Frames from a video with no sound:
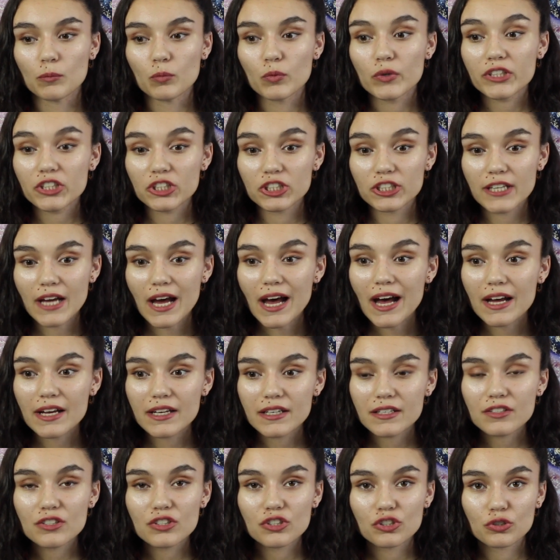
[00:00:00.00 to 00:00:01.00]
Which,
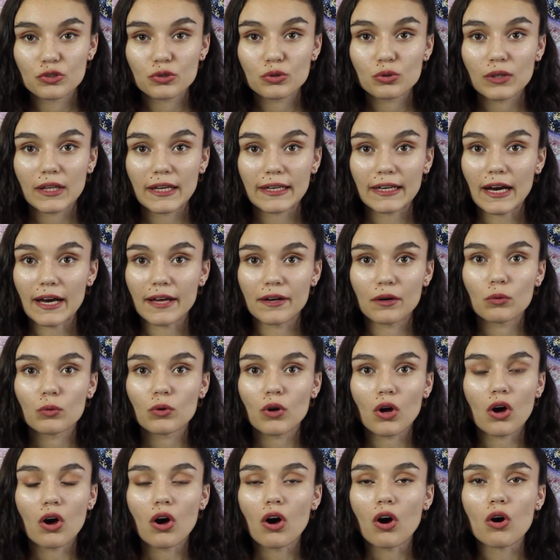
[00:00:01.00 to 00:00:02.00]
yeah, is true. Like,
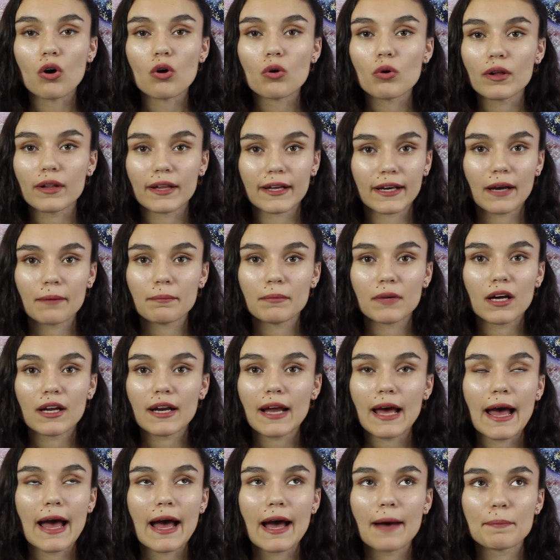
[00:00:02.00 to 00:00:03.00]
I'm not
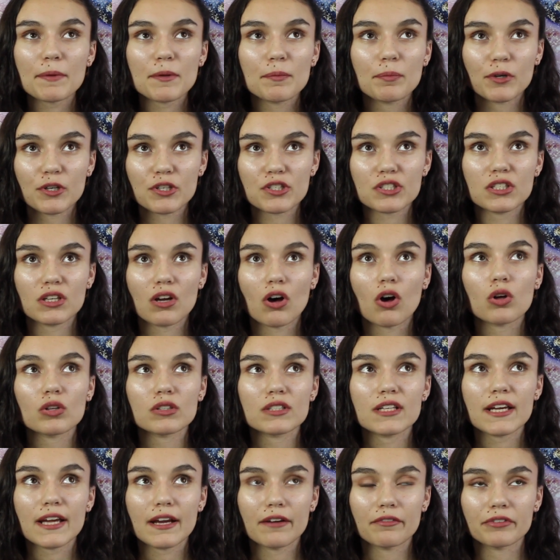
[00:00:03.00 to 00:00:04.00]
a happy person
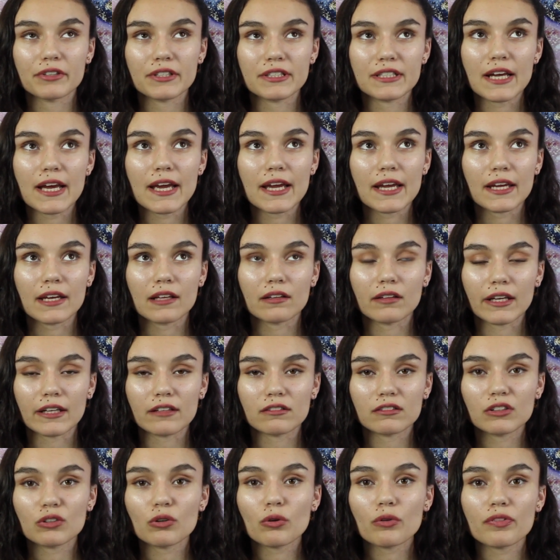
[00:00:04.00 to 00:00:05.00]
all day, every day.
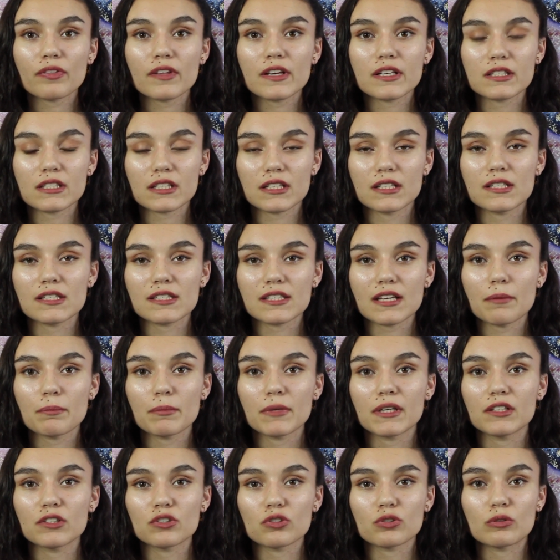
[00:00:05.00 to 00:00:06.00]
Like, little things can set
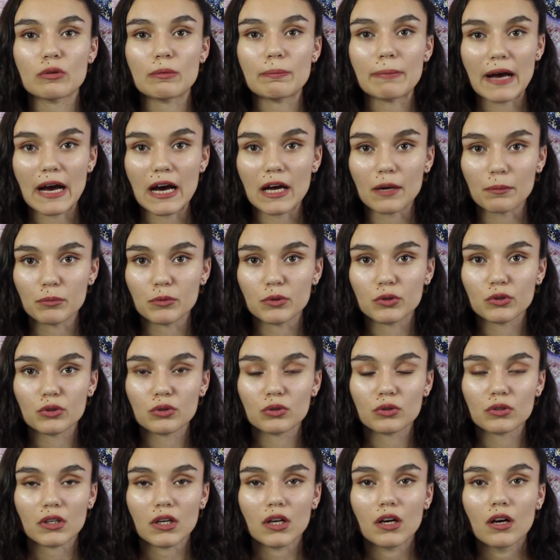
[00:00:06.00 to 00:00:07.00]
me into a bad
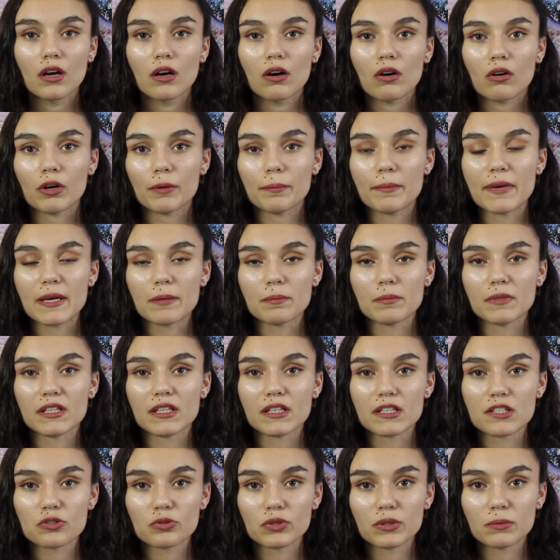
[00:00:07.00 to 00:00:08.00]
mood or make
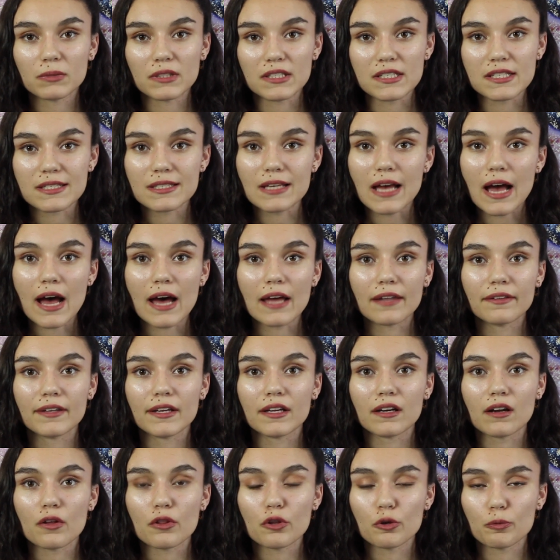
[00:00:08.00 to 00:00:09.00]
me extremely sad
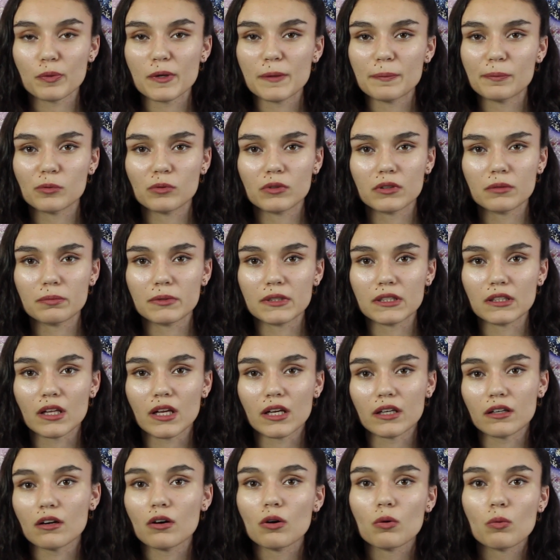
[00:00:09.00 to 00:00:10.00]
that other people would be
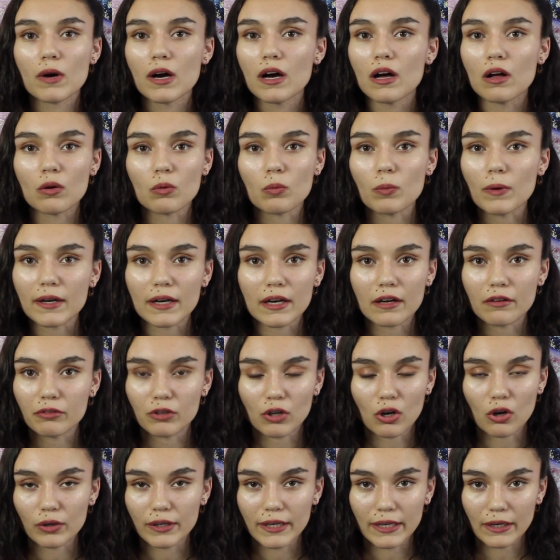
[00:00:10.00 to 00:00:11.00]
like, oh well,
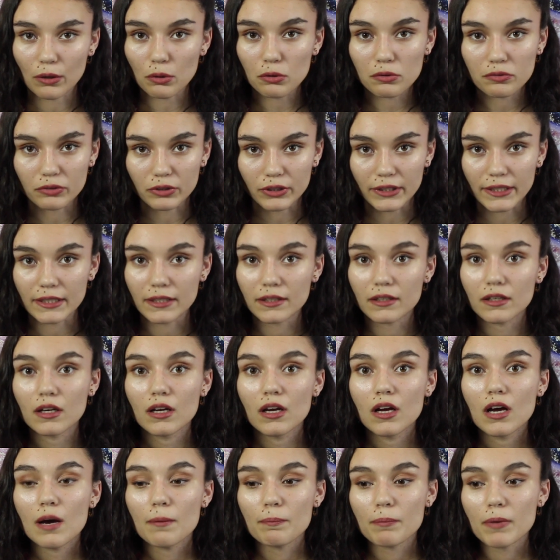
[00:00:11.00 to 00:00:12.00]
whatever, I'll get over it.
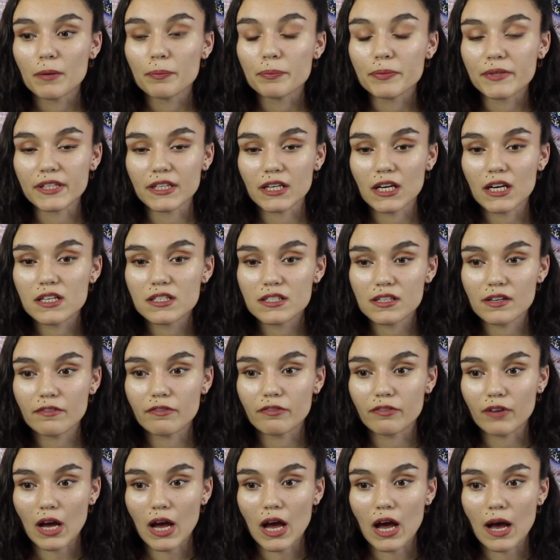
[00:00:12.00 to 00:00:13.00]
But because
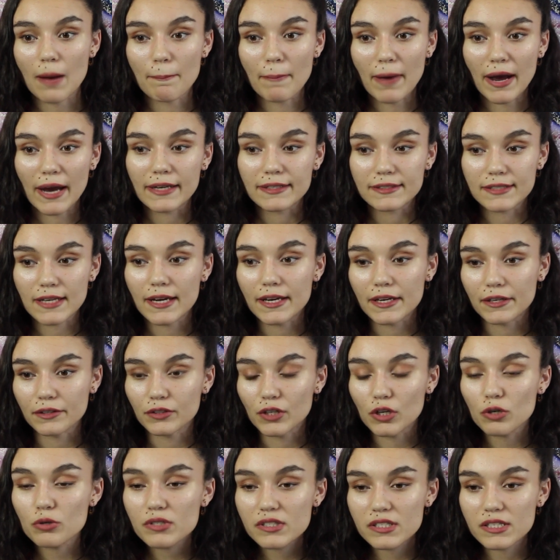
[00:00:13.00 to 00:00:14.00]
of my
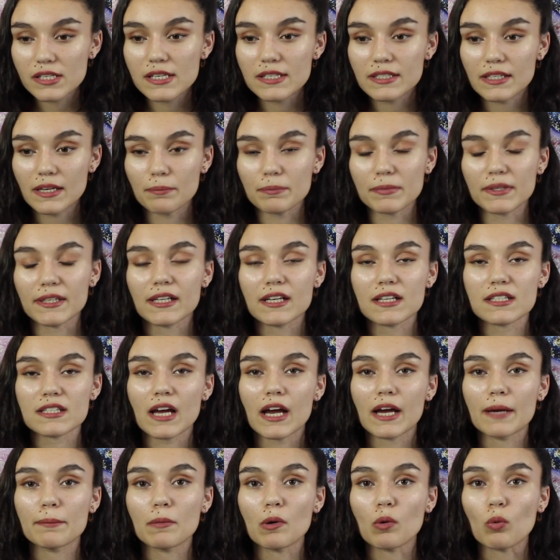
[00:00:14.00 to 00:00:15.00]
diagnoses and because
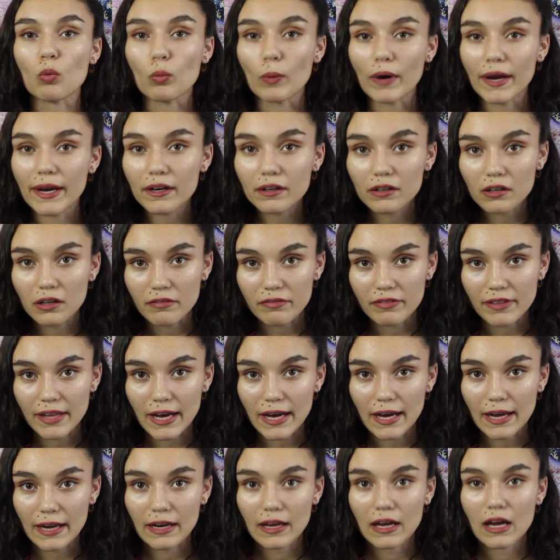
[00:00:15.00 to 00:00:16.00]
I'm aware of
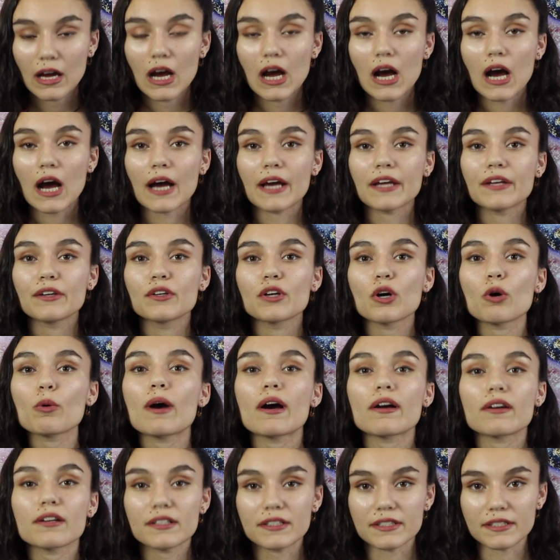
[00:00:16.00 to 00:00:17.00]
that, I know
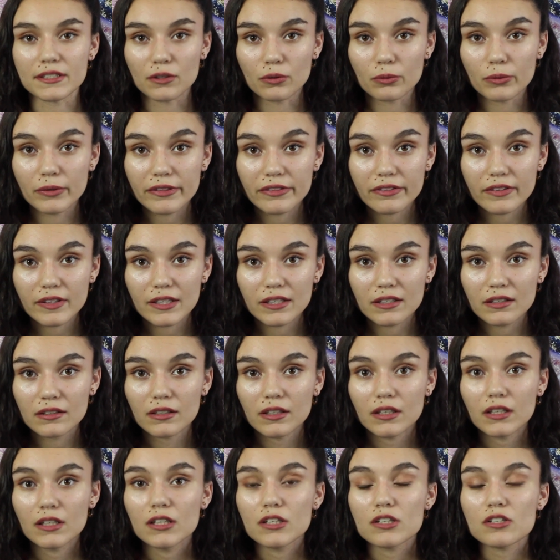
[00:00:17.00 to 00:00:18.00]
how to deal with it.
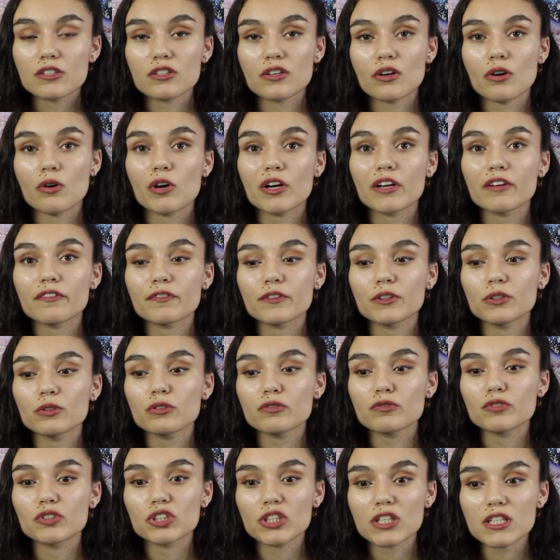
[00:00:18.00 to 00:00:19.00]
So if
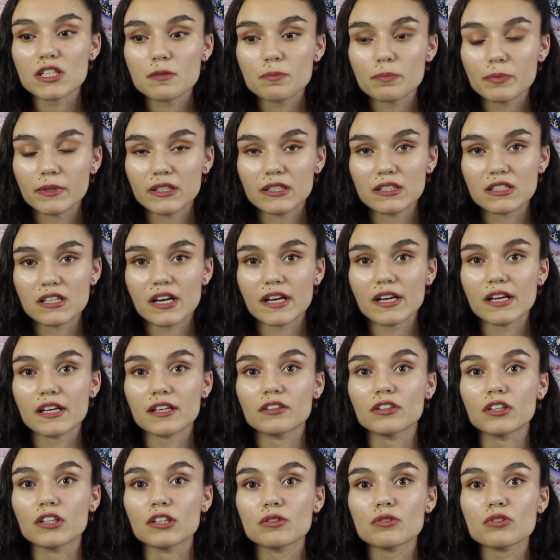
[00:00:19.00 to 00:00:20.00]
you've just been
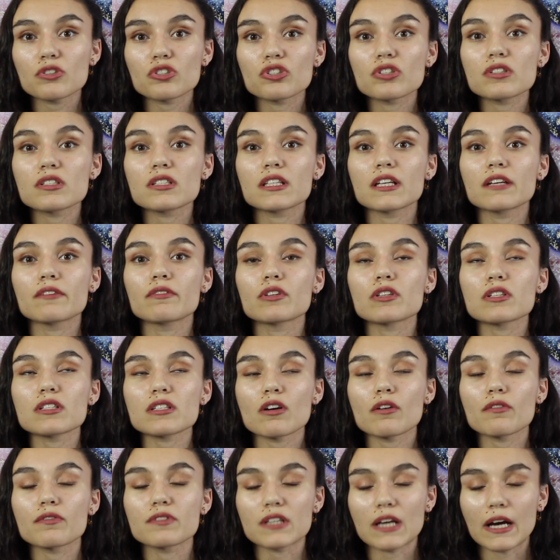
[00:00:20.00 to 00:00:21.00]
diagnosed, just give
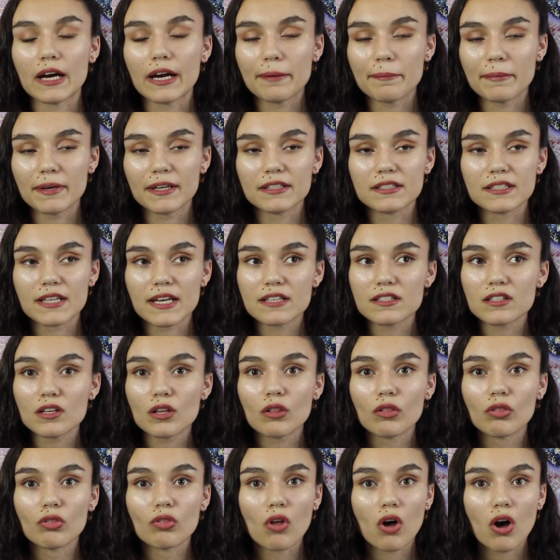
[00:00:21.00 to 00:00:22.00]
yourself time. It takes
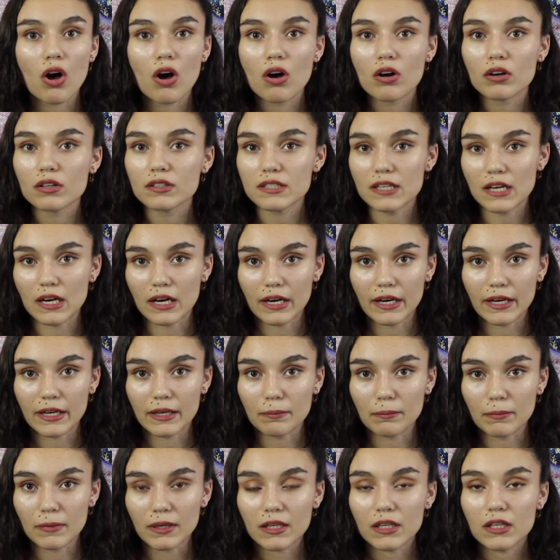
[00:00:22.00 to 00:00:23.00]
a long
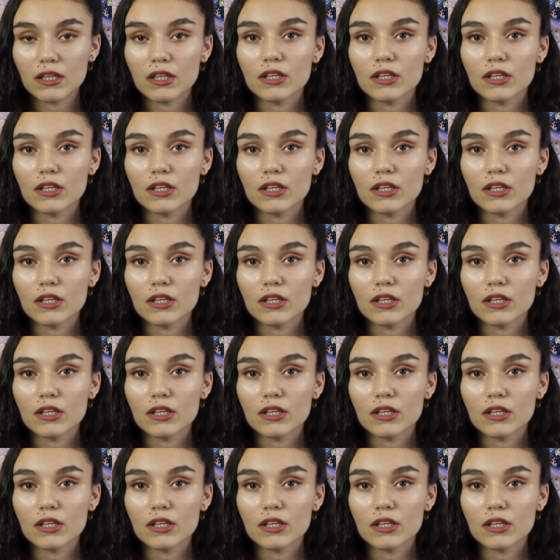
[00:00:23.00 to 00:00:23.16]
time